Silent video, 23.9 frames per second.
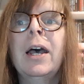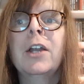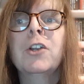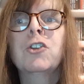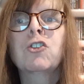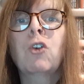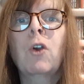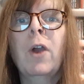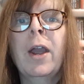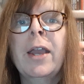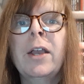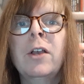
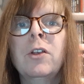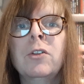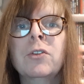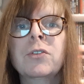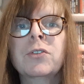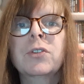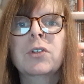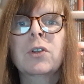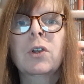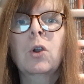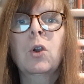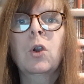
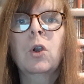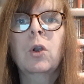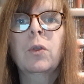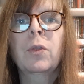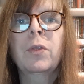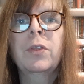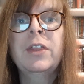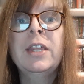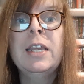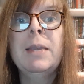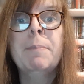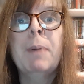trials
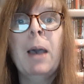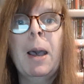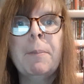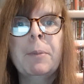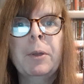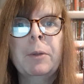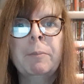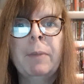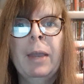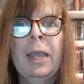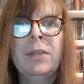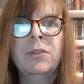the
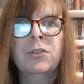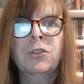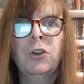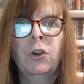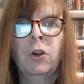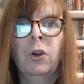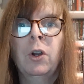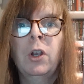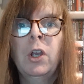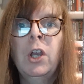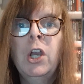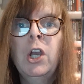Puppet
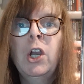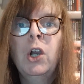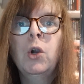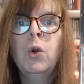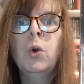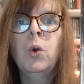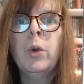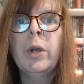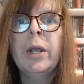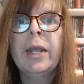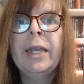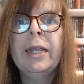Master,
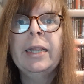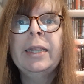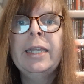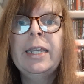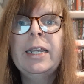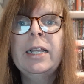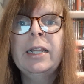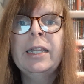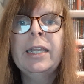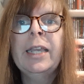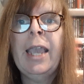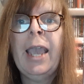who
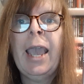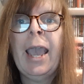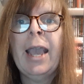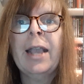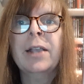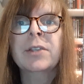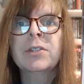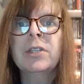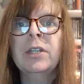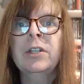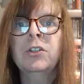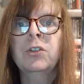illegally
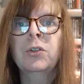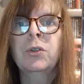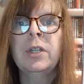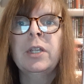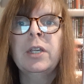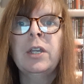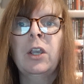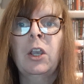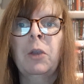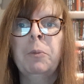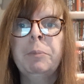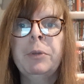hacks into
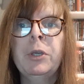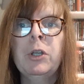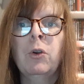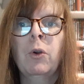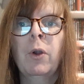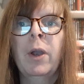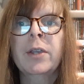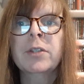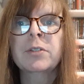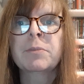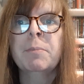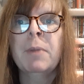the
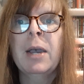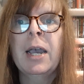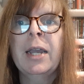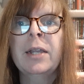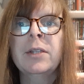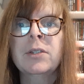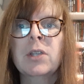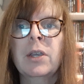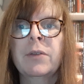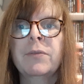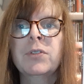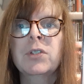computerized
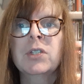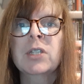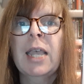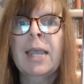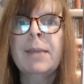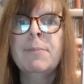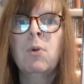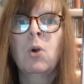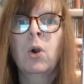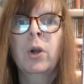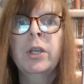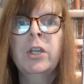minds of
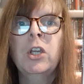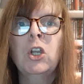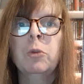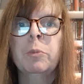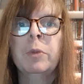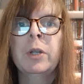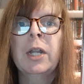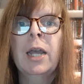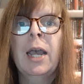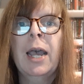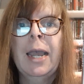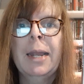
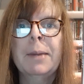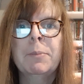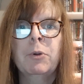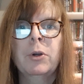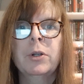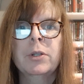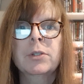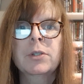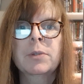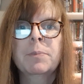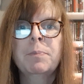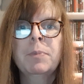cyborg-human
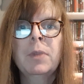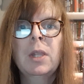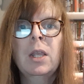hybrids.